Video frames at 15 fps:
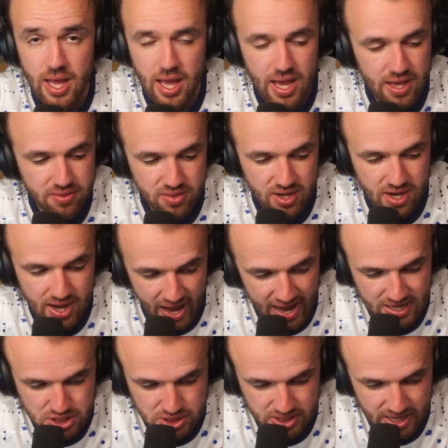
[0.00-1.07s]
that it
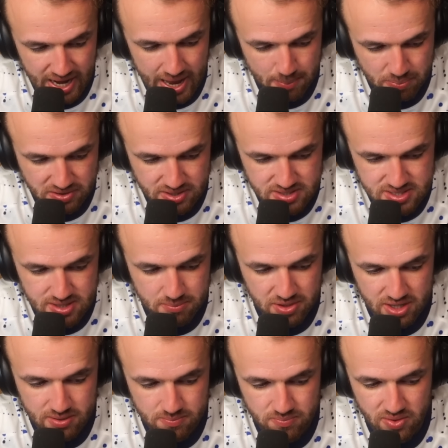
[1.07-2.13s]
actually happened, that
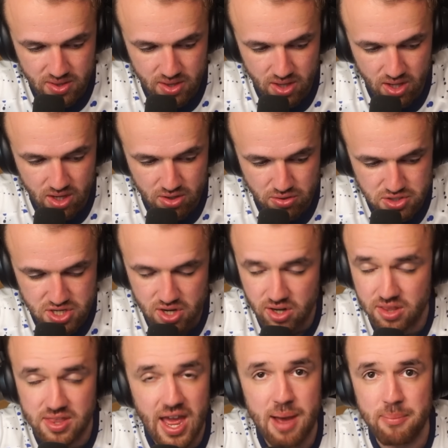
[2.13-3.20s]
somebody, you know,
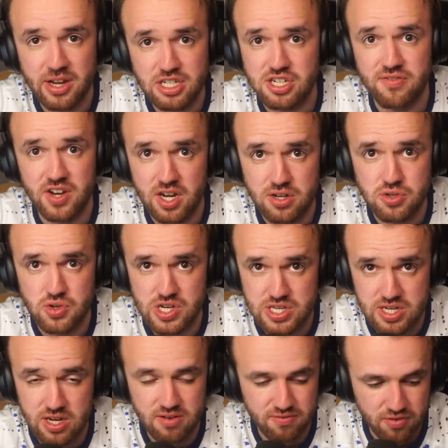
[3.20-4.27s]
took that much of an
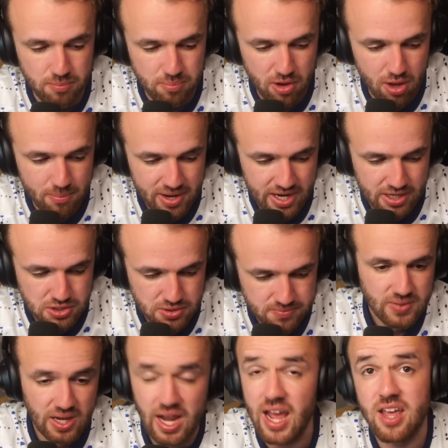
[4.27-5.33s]
interest in Football Manager.
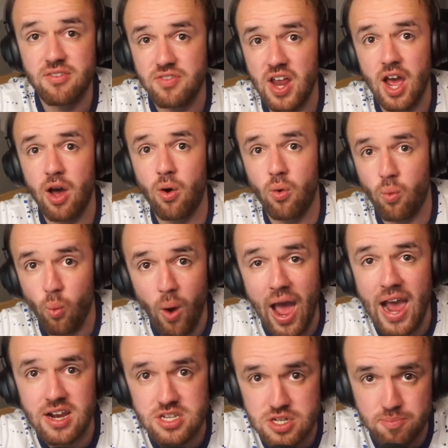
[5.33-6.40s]
And I have now
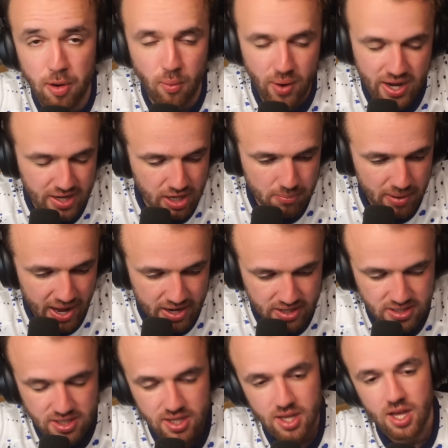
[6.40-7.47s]
waxed poetic about
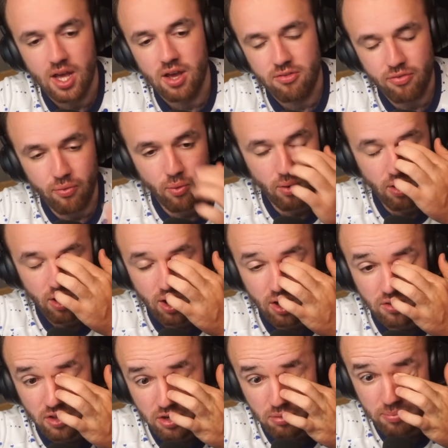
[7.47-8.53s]
it for a
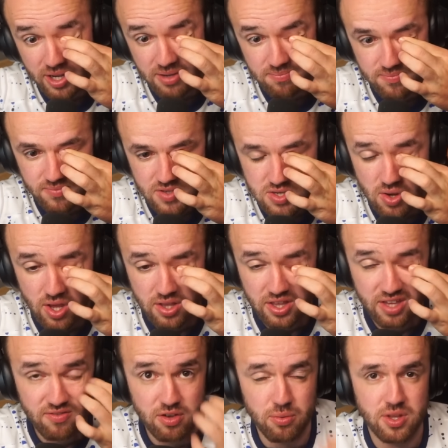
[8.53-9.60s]
little bit. So I'll
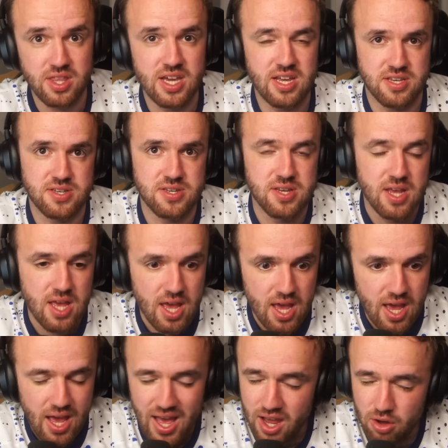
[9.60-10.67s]
leave you with this.
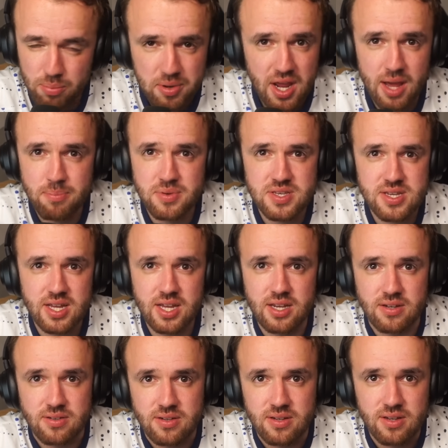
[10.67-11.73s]
I hope it happens
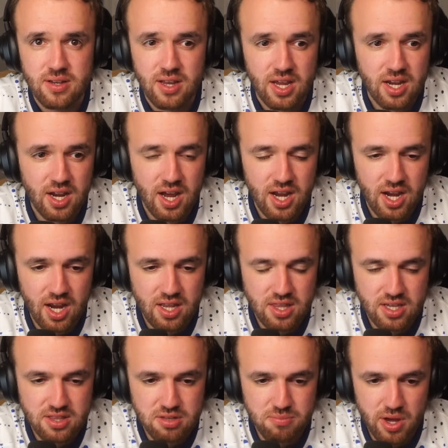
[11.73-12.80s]
again. And I
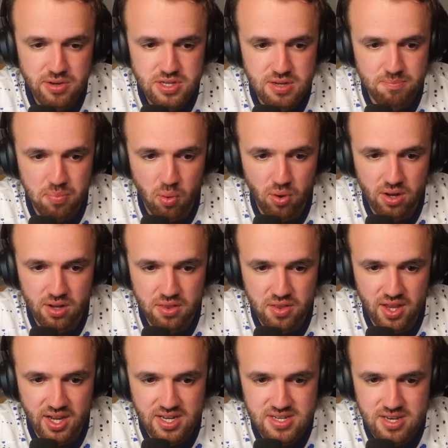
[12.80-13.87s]
think the most important
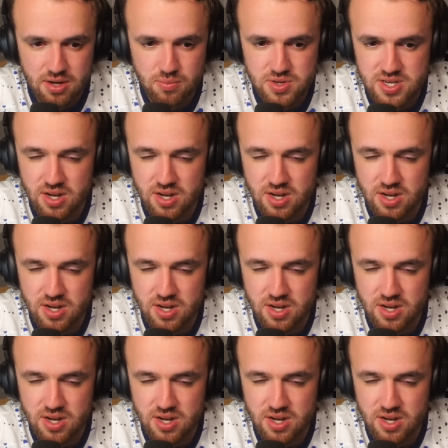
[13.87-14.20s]
thing is that it was